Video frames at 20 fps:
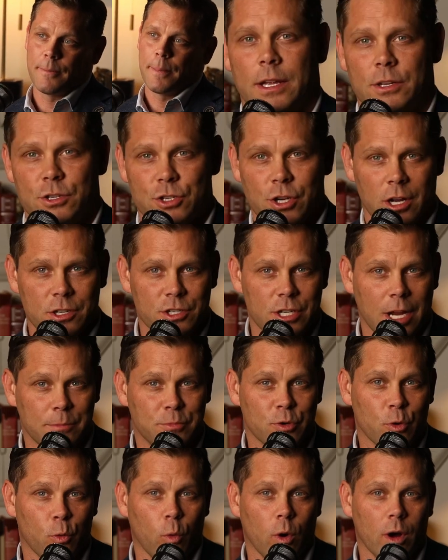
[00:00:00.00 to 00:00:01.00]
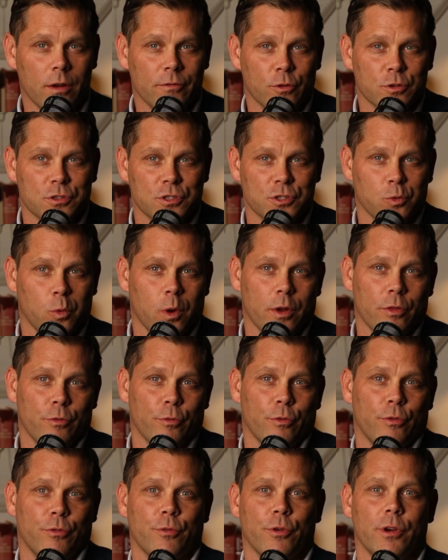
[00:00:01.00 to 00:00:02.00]
In John chapter 1, verses 1
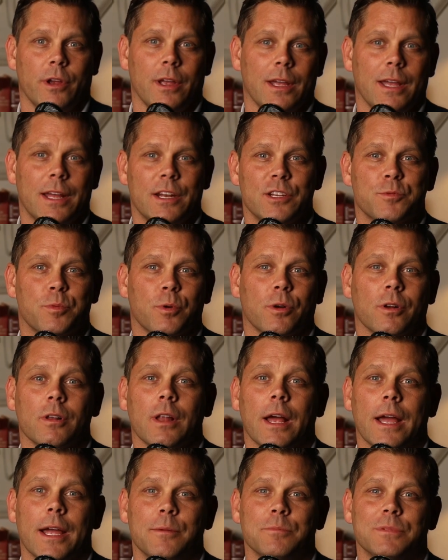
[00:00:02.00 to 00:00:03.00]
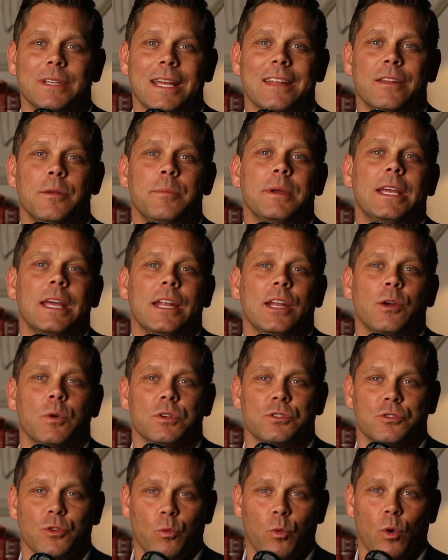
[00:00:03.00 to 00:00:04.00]
through 3, it is proclaimed, "In the beginning
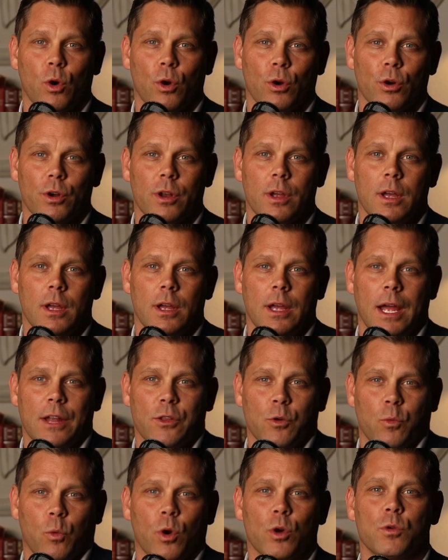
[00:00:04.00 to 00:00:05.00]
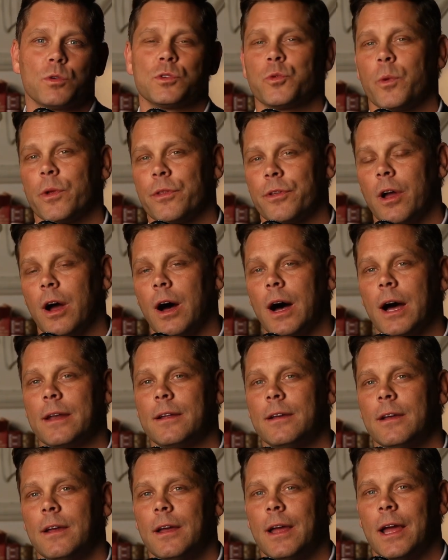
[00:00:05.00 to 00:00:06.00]
was the Word, and the Word was with
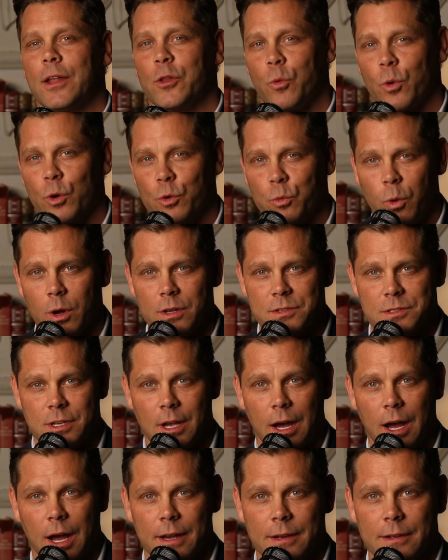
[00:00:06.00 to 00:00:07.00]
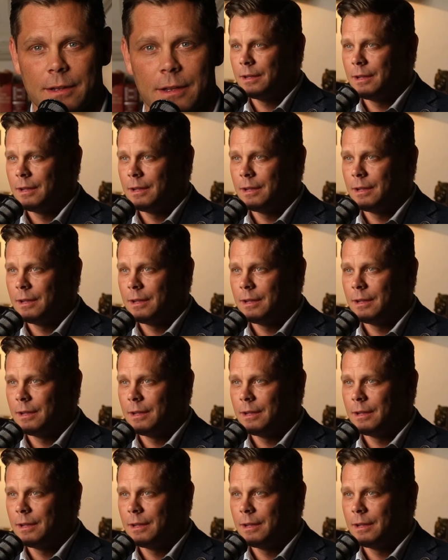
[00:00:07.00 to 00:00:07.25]
God, and the Word was God.